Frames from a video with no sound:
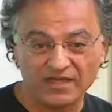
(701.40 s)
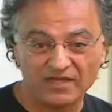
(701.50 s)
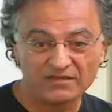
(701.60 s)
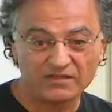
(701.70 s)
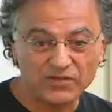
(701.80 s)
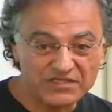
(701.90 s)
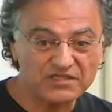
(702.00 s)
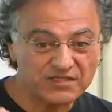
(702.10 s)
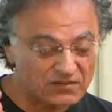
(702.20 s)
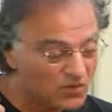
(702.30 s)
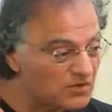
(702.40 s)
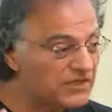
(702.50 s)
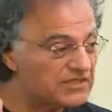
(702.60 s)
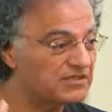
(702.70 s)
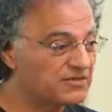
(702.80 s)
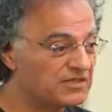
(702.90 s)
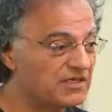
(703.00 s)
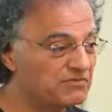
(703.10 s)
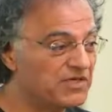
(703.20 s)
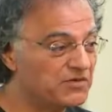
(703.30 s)
and the question that always
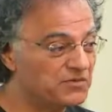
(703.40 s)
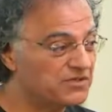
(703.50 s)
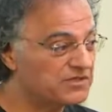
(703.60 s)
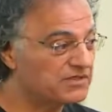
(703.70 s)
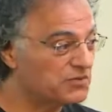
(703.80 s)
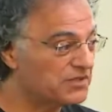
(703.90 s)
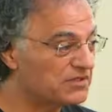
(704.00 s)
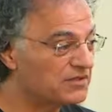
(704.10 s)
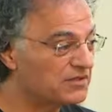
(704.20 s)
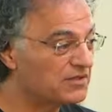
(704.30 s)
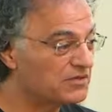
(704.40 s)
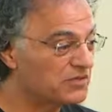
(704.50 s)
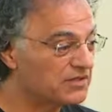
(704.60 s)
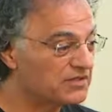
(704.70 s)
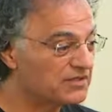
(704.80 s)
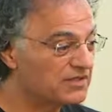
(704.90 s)
interested me was was was